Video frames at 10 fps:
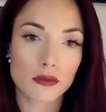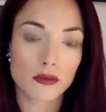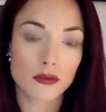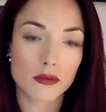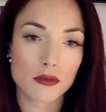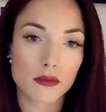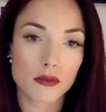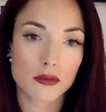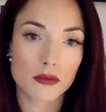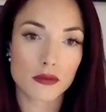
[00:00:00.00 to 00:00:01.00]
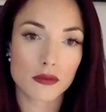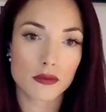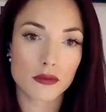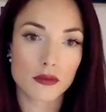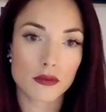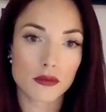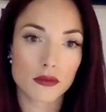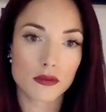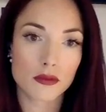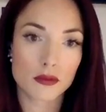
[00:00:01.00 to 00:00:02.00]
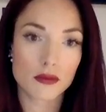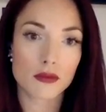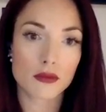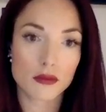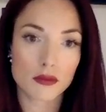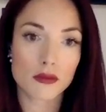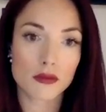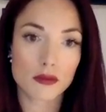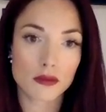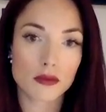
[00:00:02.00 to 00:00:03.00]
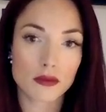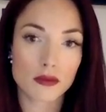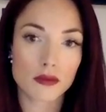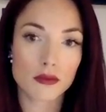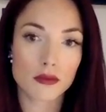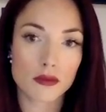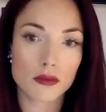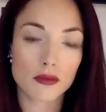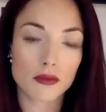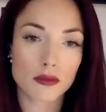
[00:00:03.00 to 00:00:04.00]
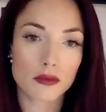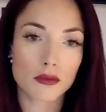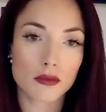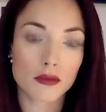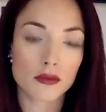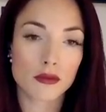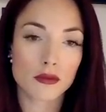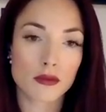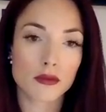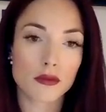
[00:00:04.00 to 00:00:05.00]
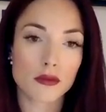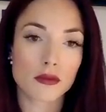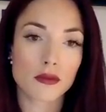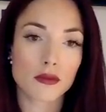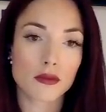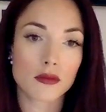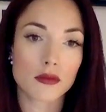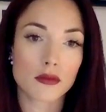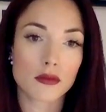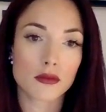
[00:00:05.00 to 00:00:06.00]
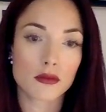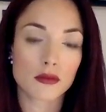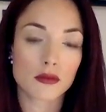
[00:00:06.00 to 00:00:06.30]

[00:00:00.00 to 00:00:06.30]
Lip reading: (silent)